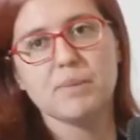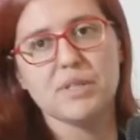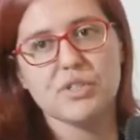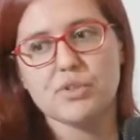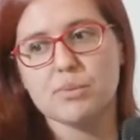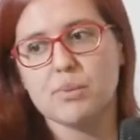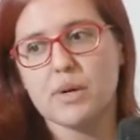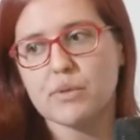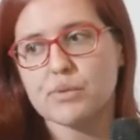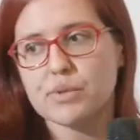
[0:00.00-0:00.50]

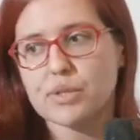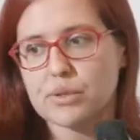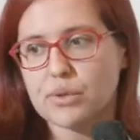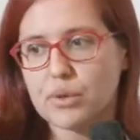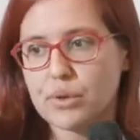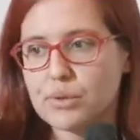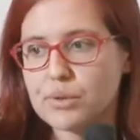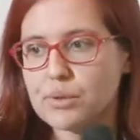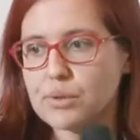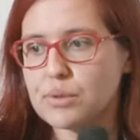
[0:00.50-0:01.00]
pglupgrade
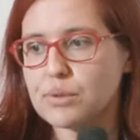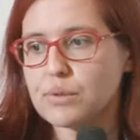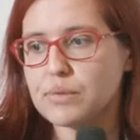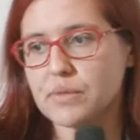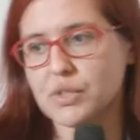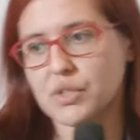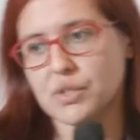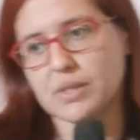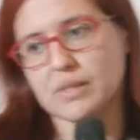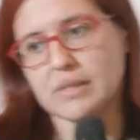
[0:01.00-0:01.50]
host,
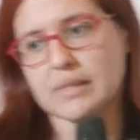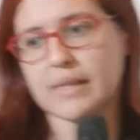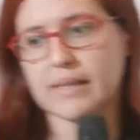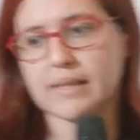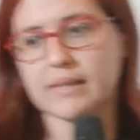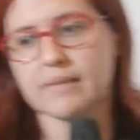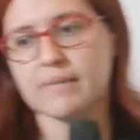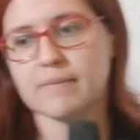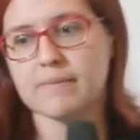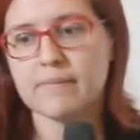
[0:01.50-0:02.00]
which is
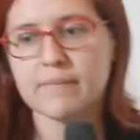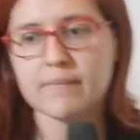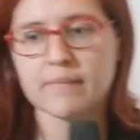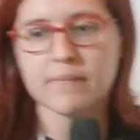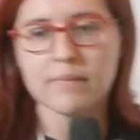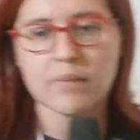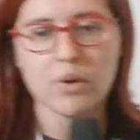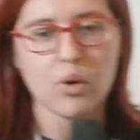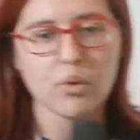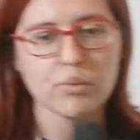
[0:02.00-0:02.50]
like
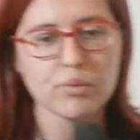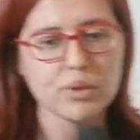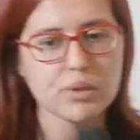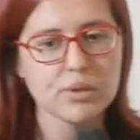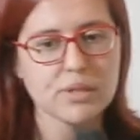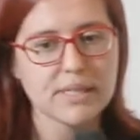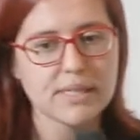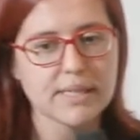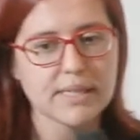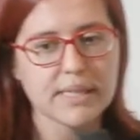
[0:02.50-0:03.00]

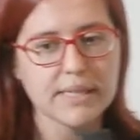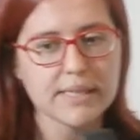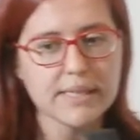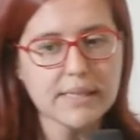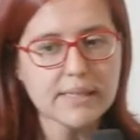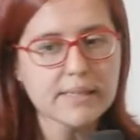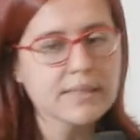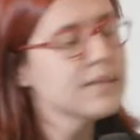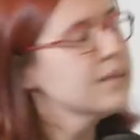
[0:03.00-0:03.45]
obviously it's needed.